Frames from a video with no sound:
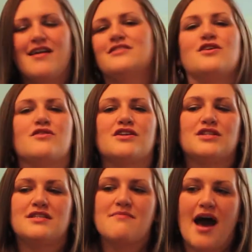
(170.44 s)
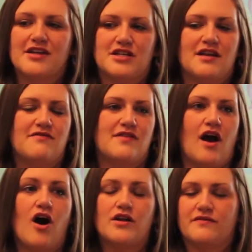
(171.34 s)
So you can just imagine
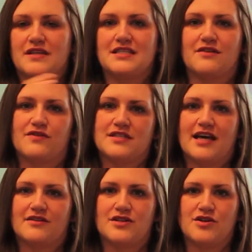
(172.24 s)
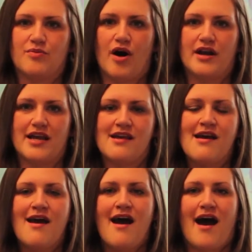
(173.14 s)
if all of these different cells in your body
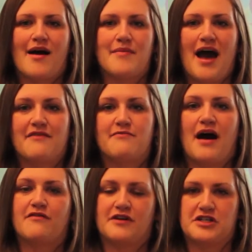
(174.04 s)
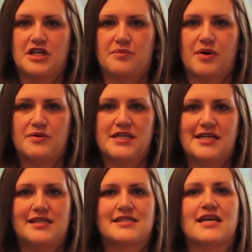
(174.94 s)
have malfunctioning proteins,